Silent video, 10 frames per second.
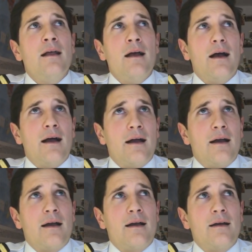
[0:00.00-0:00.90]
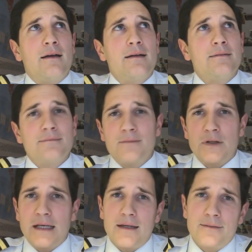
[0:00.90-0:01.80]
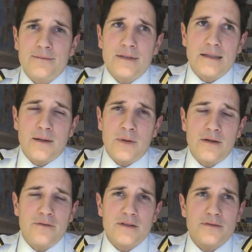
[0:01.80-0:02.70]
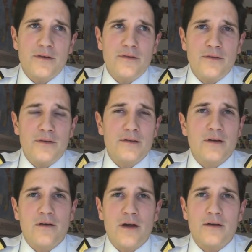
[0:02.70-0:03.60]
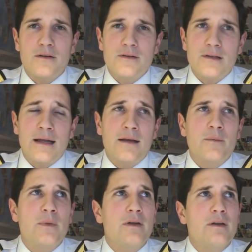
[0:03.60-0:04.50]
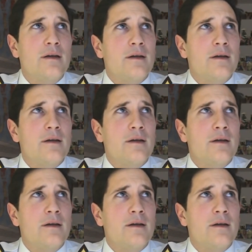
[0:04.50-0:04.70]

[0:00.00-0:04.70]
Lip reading: well, yeah, I mean, if it's 50 feet to the ground, you just land. But